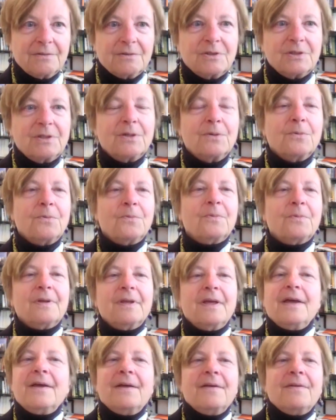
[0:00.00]
So
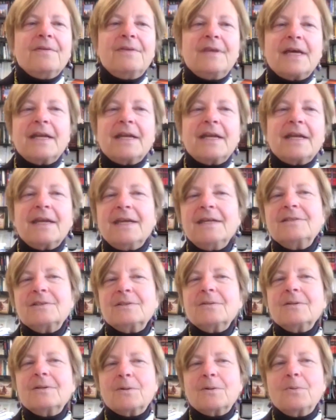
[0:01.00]
that
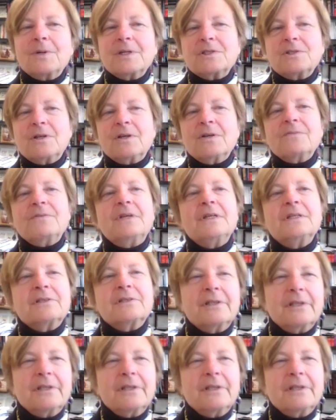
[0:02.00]
it's not a question of his